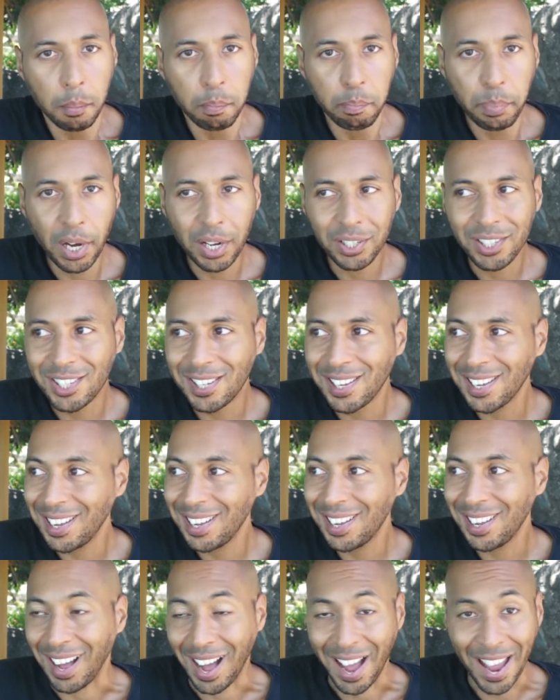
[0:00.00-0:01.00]
But
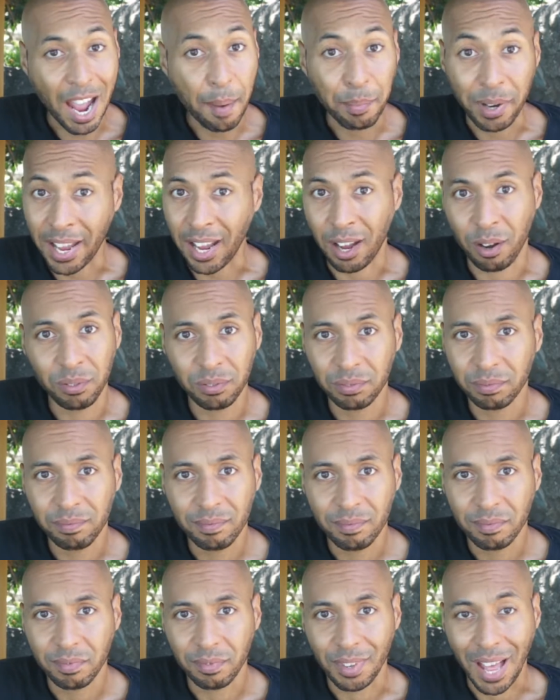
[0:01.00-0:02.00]
I am now.
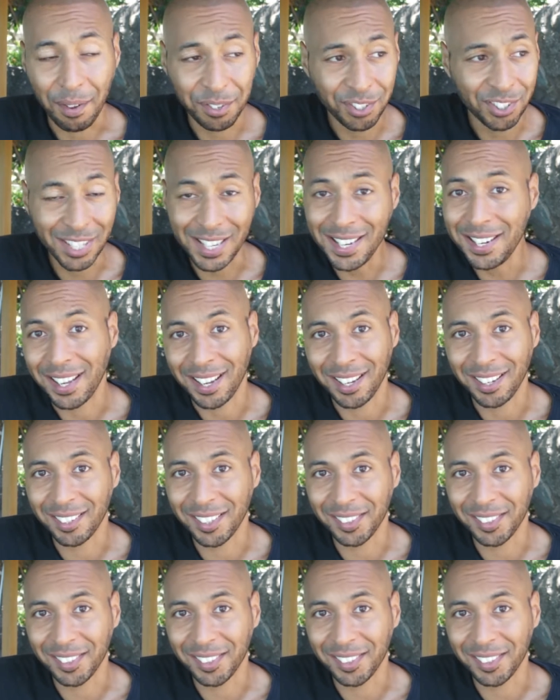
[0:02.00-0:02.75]
I've seen it